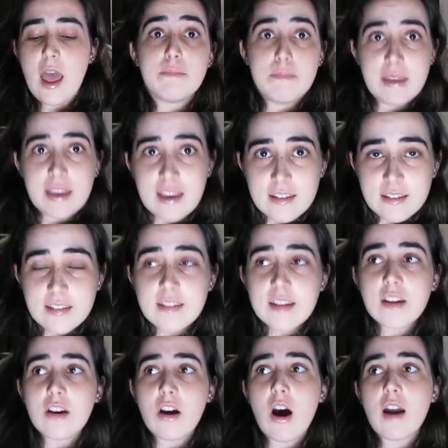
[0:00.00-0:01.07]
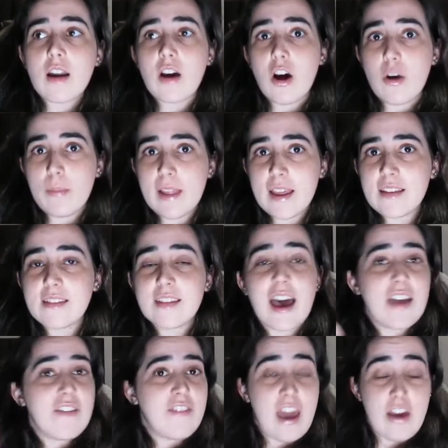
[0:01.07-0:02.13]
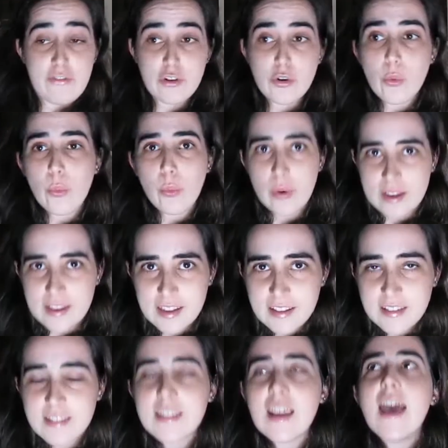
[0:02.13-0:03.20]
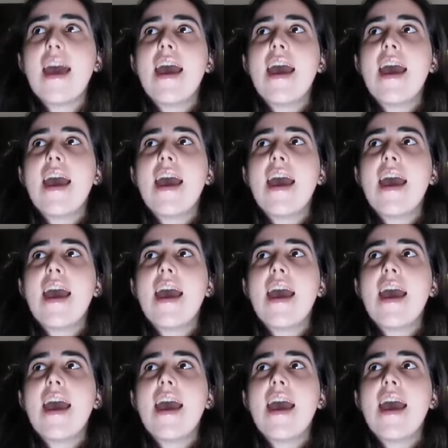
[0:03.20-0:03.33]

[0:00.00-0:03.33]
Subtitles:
biggest god complex I've ever witnessed.